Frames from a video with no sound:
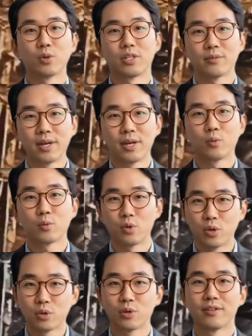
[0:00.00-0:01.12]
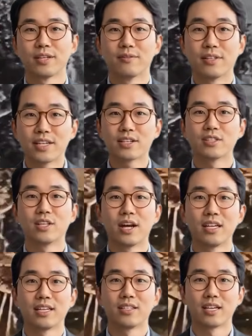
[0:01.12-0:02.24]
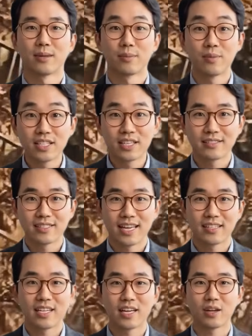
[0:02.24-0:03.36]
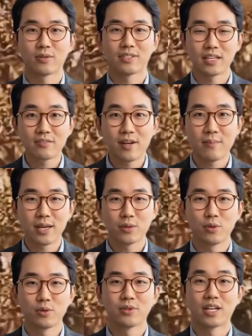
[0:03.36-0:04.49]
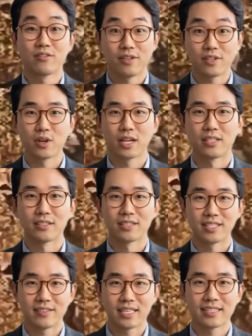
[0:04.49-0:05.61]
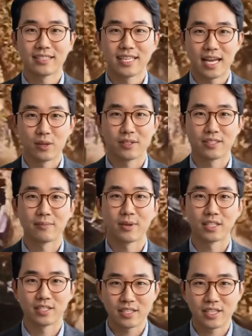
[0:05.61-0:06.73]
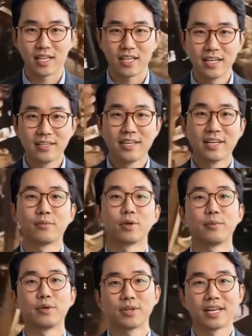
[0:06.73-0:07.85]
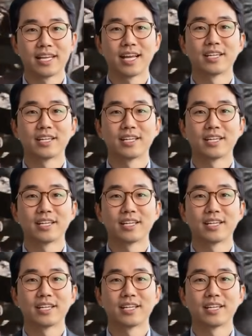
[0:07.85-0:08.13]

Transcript: Now abandoned, the heavy vehicle becomes a textbook static target. The initial strike drone guides directly into the open hatch, though our